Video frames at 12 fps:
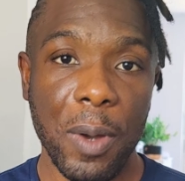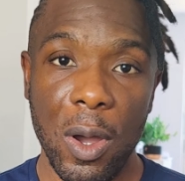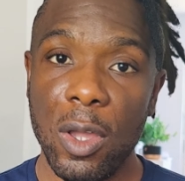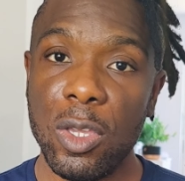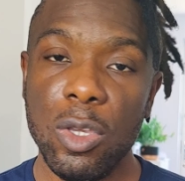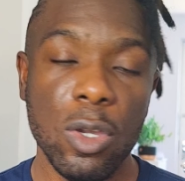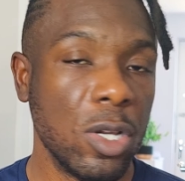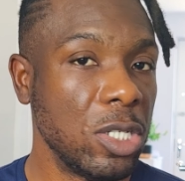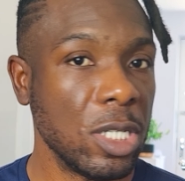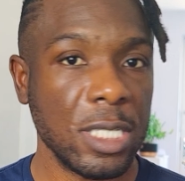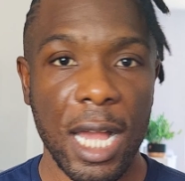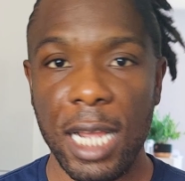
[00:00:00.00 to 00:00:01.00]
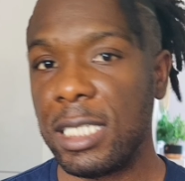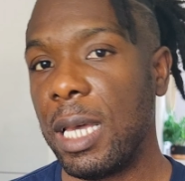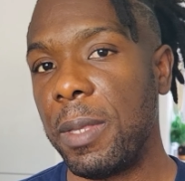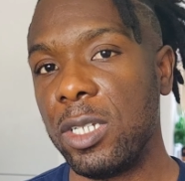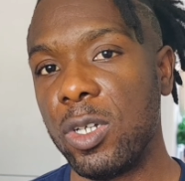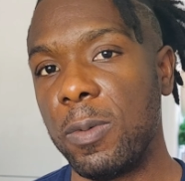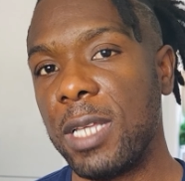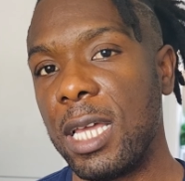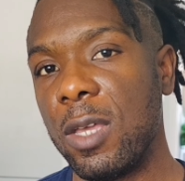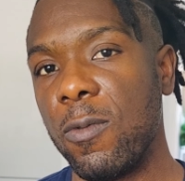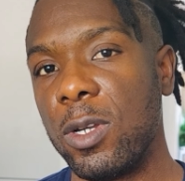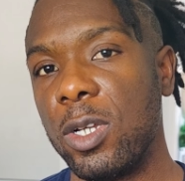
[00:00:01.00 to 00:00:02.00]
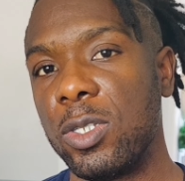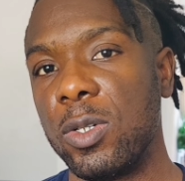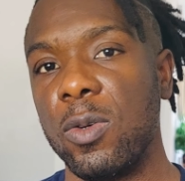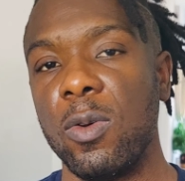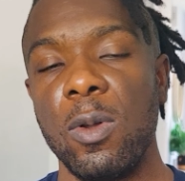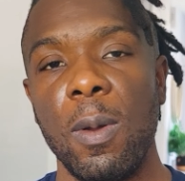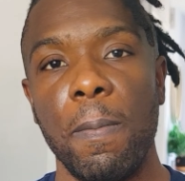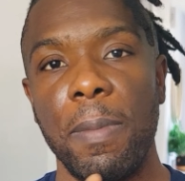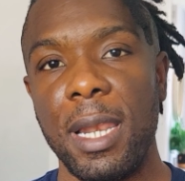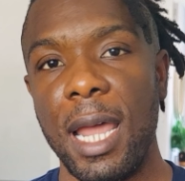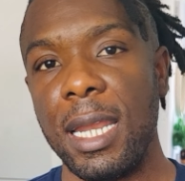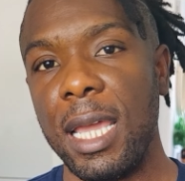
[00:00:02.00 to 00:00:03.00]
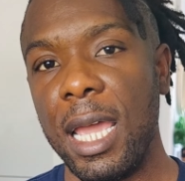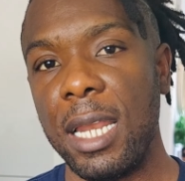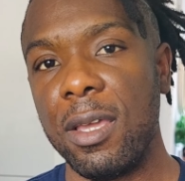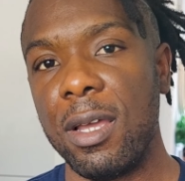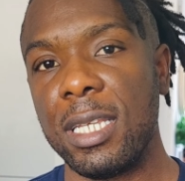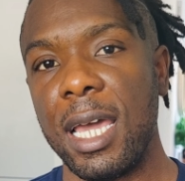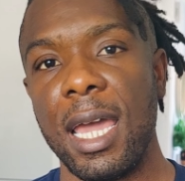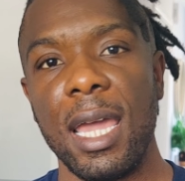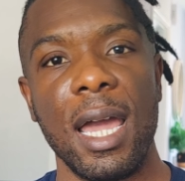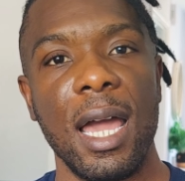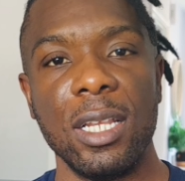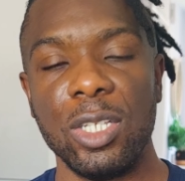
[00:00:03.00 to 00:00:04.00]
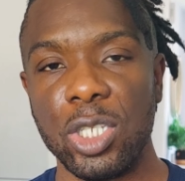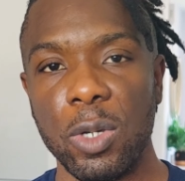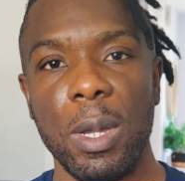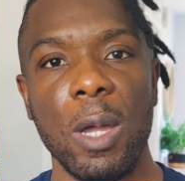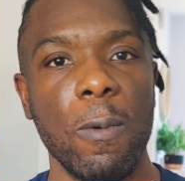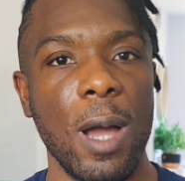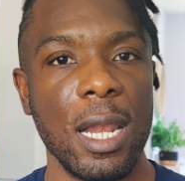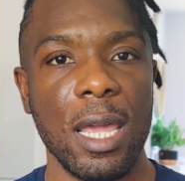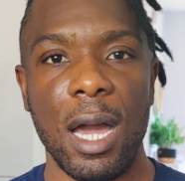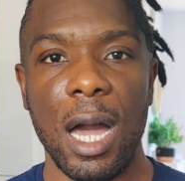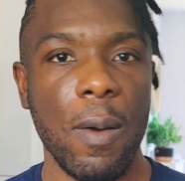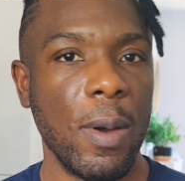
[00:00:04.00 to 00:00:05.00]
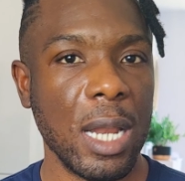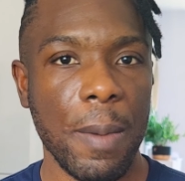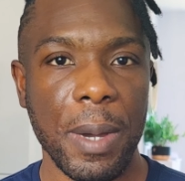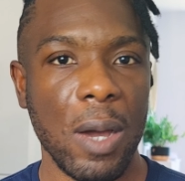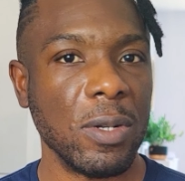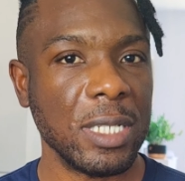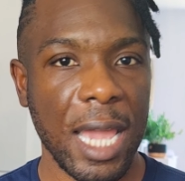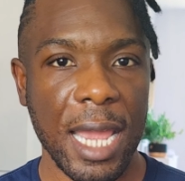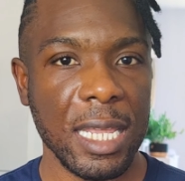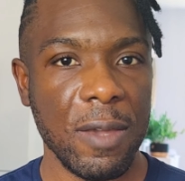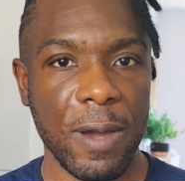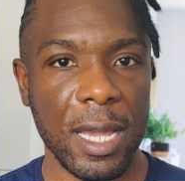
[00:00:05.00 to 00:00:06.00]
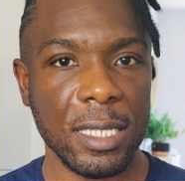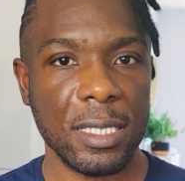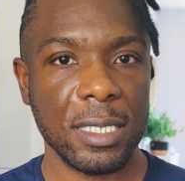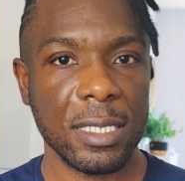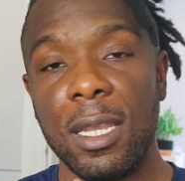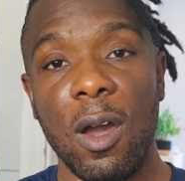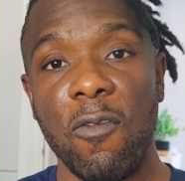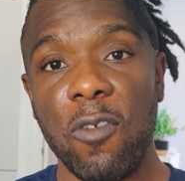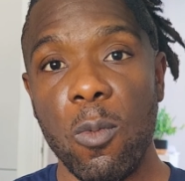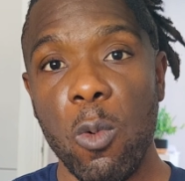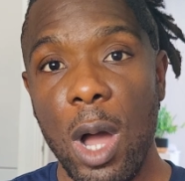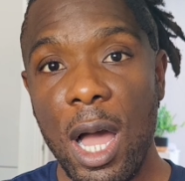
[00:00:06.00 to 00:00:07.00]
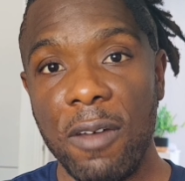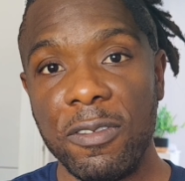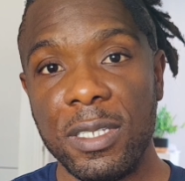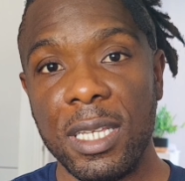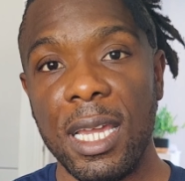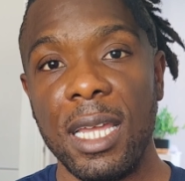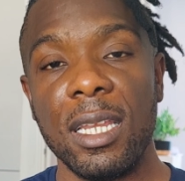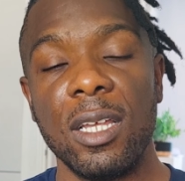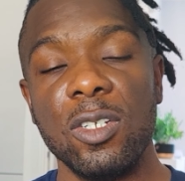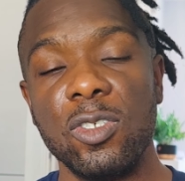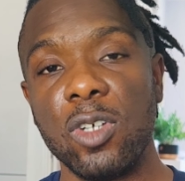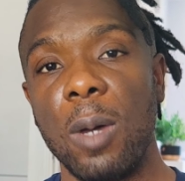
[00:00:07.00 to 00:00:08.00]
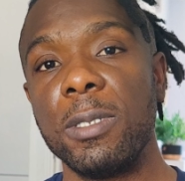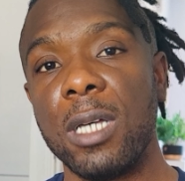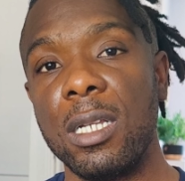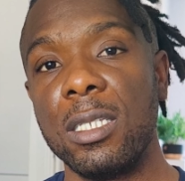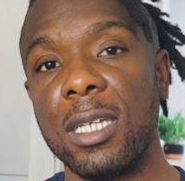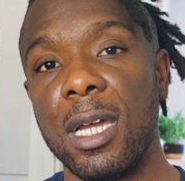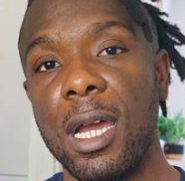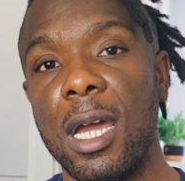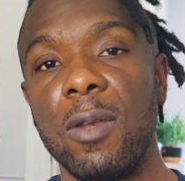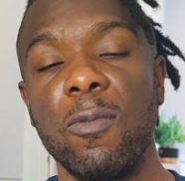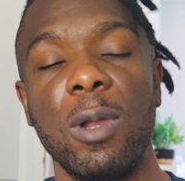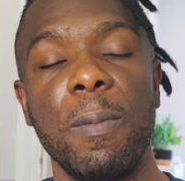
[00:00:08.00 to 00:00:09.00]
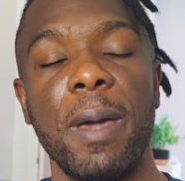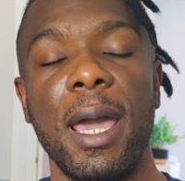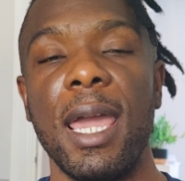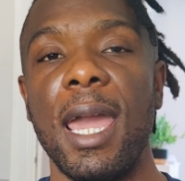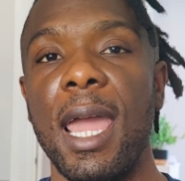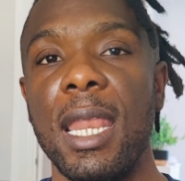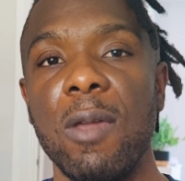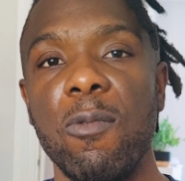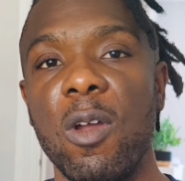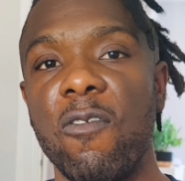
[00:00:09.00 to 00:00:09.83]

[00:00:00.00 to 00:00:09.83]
But you could just accept the jobs that you want to do, plan it in your day and do it while you're out and about anyways. Now, from what I've seen, jobs on Turn will pay anywhere